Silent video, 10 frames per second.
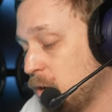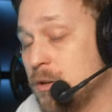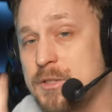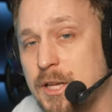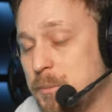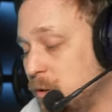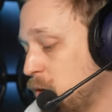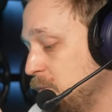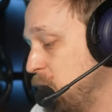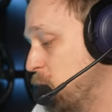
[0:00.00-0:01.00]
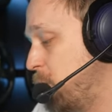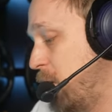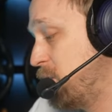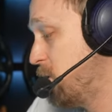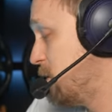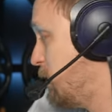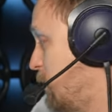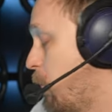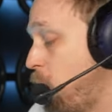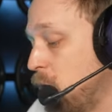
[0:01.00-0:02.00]
Also, let me know if you would be interested
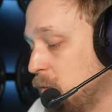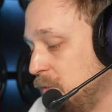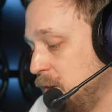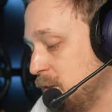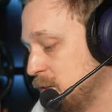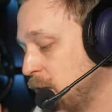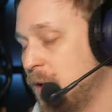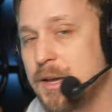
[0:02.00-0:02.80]
in more of these